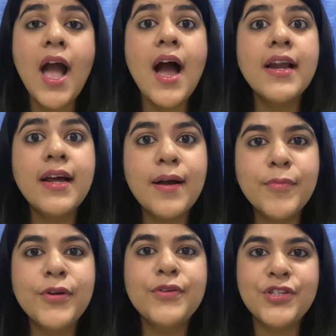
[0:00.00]
and I'm
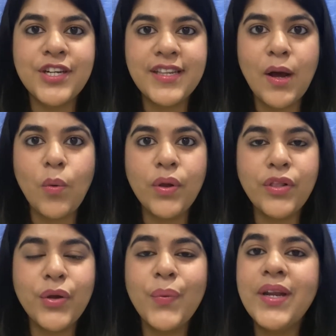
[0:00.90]
going to share that
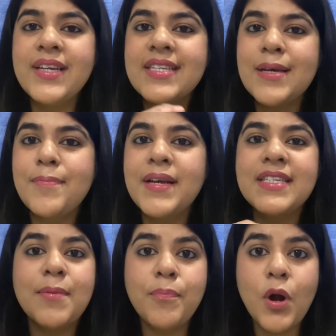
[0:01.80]
with you in a
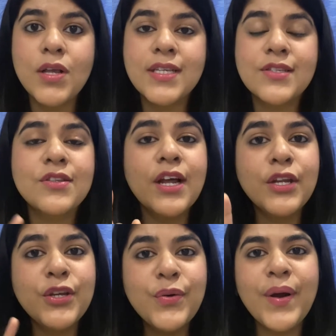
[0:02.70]
step-by-step process so that you